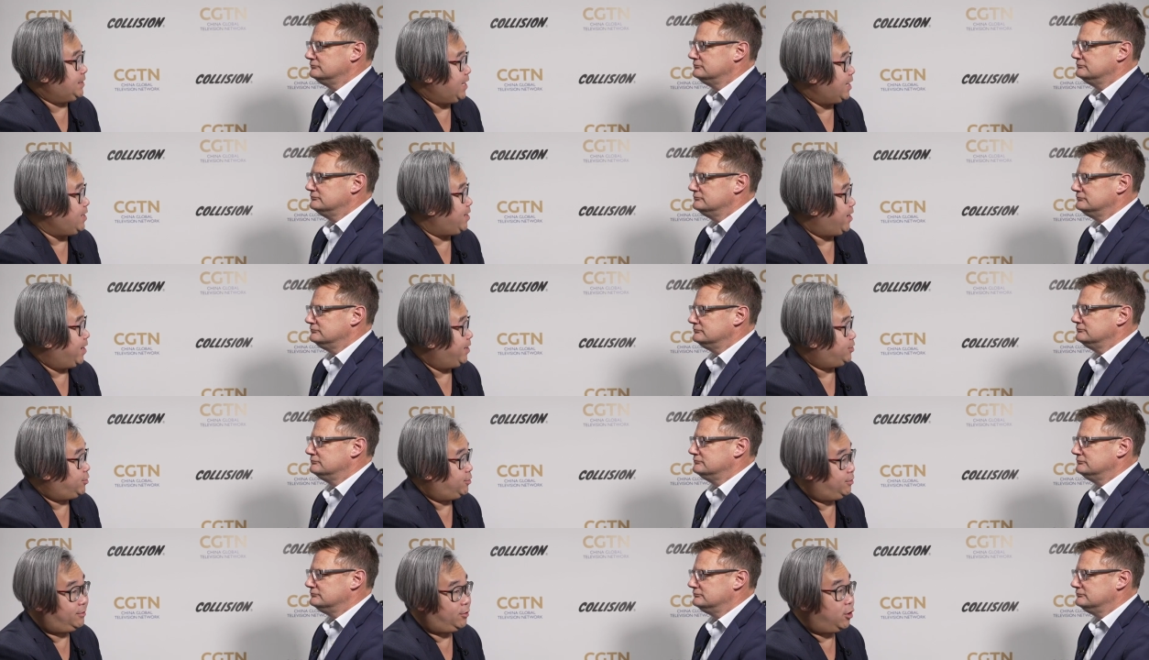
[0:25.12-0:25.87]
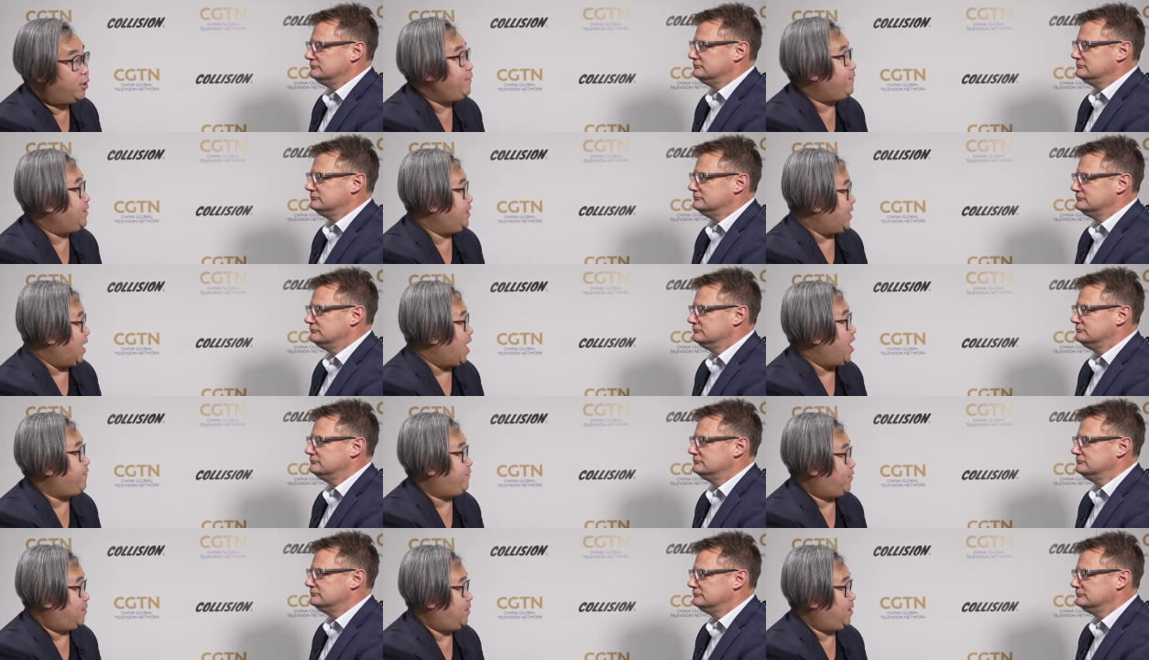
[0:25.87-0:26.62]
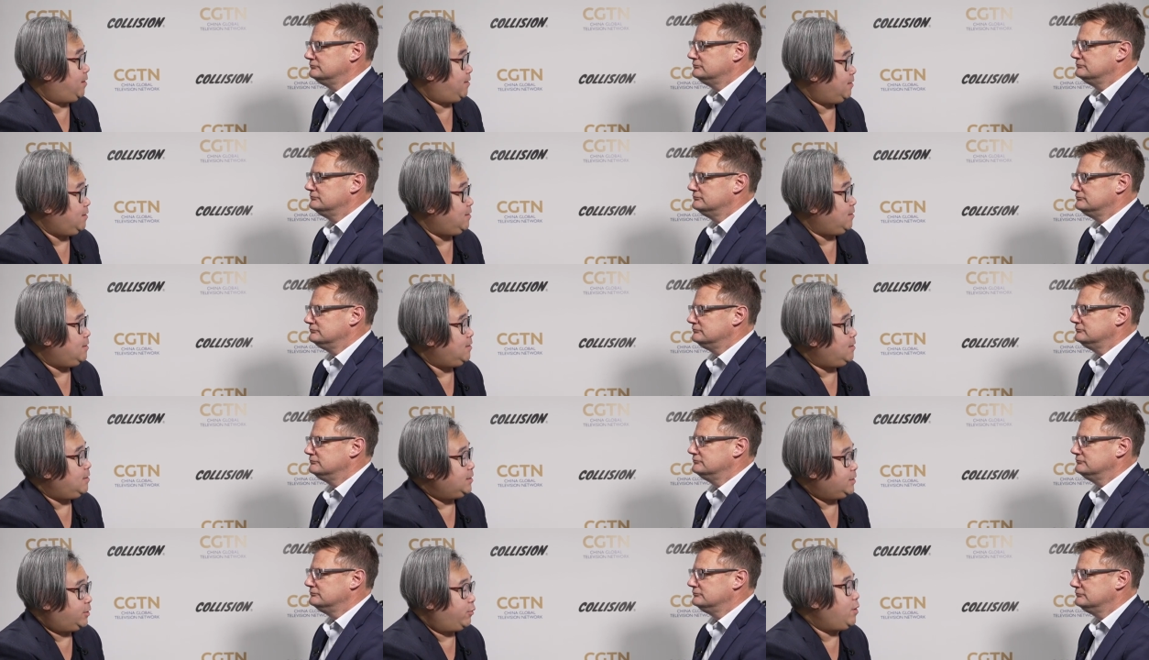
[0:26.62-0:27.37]
Speaker 1: skin cancer or even die from it.
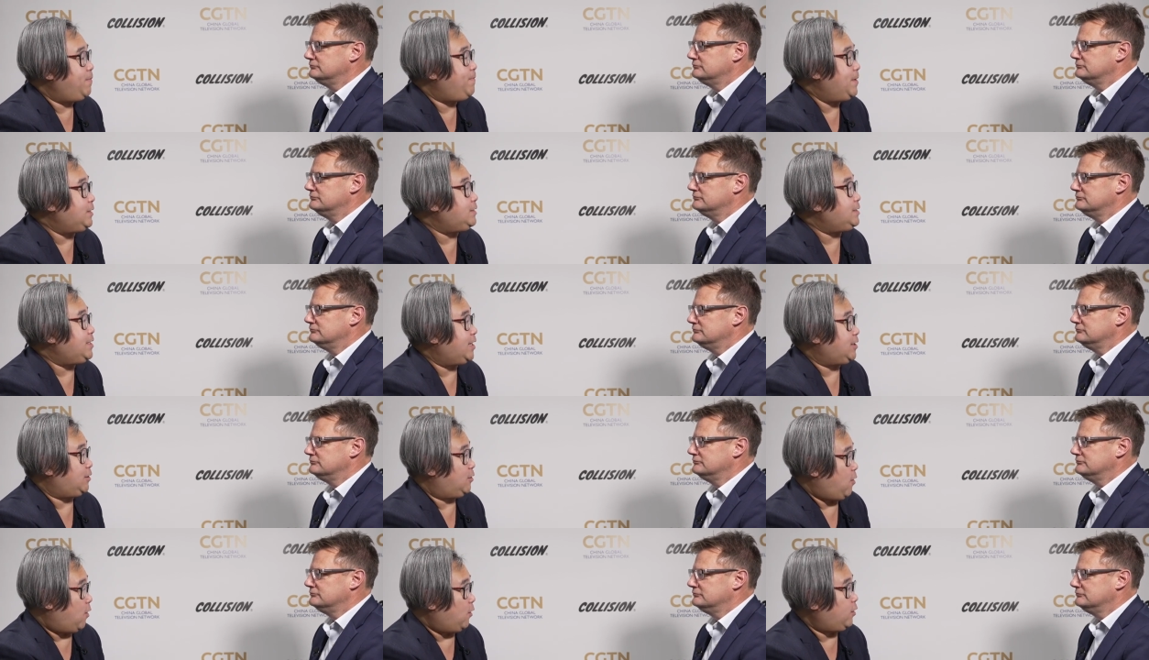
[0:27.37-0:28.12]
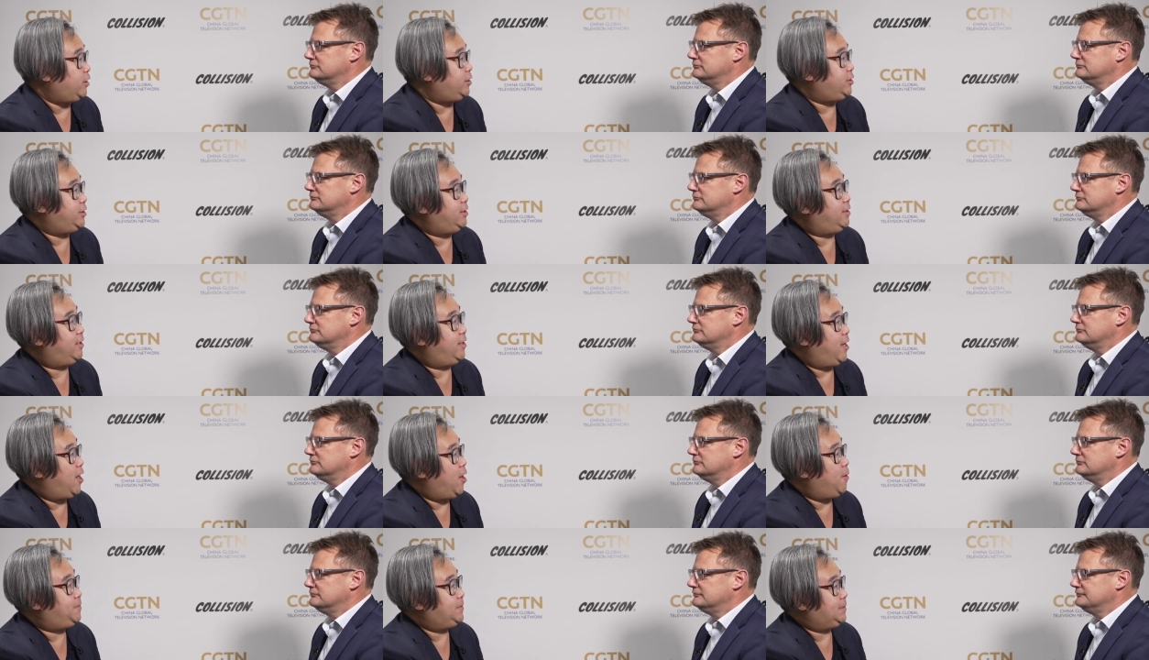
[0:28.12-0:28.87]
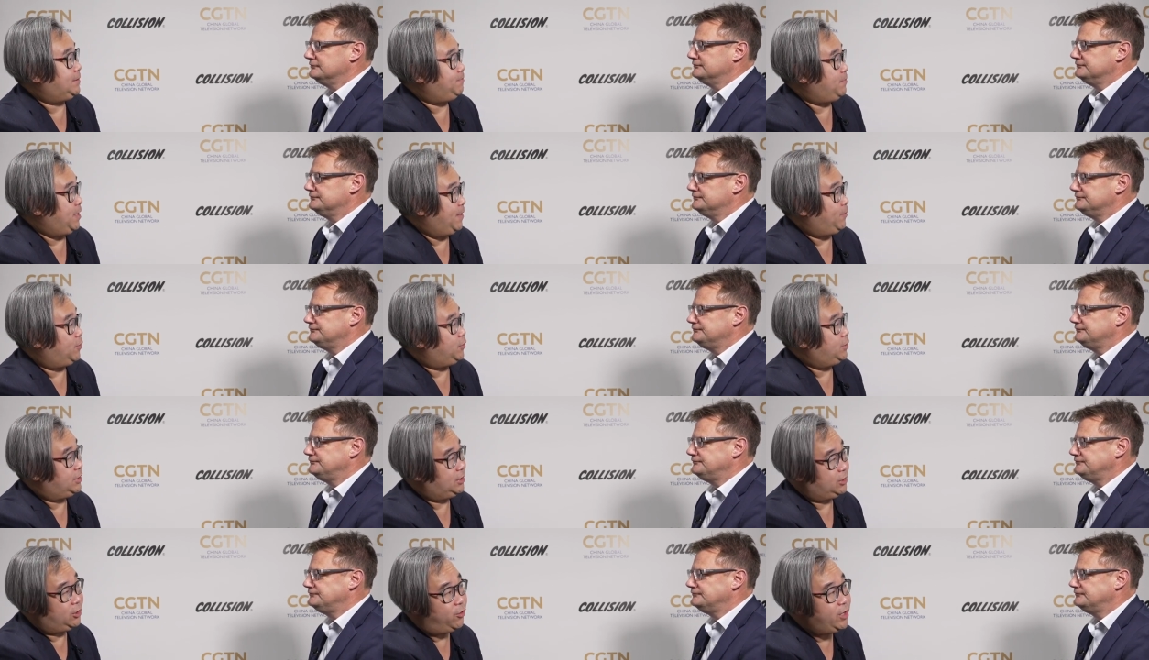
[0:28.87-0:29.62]
So we built technology that helps people
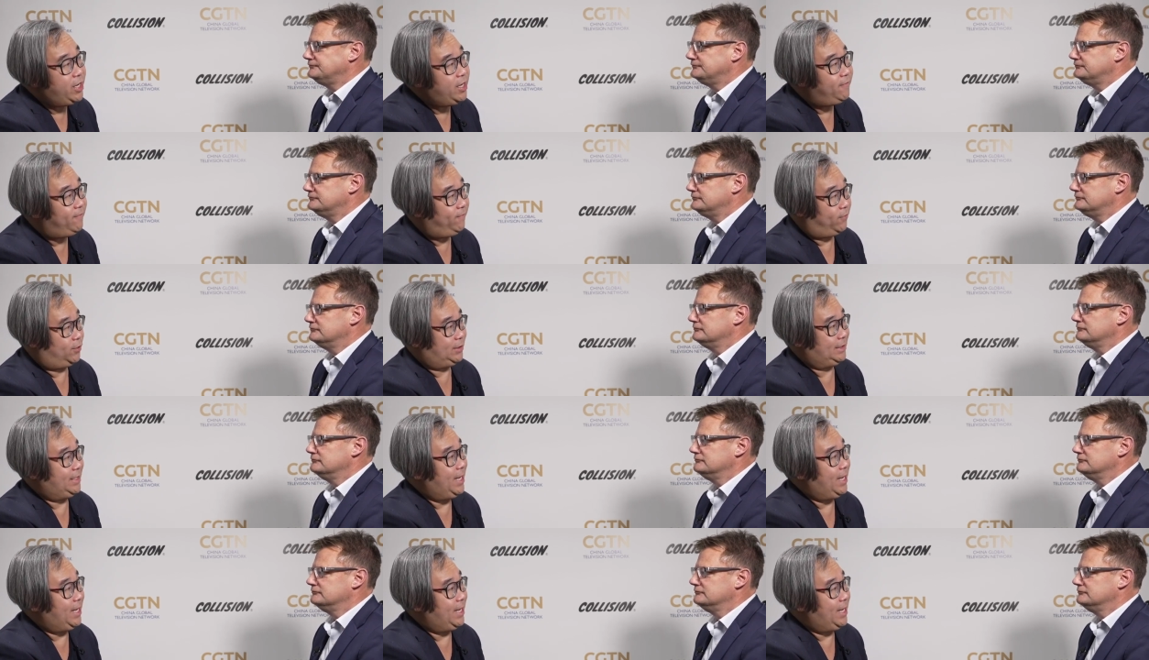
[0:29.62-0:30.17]
screen for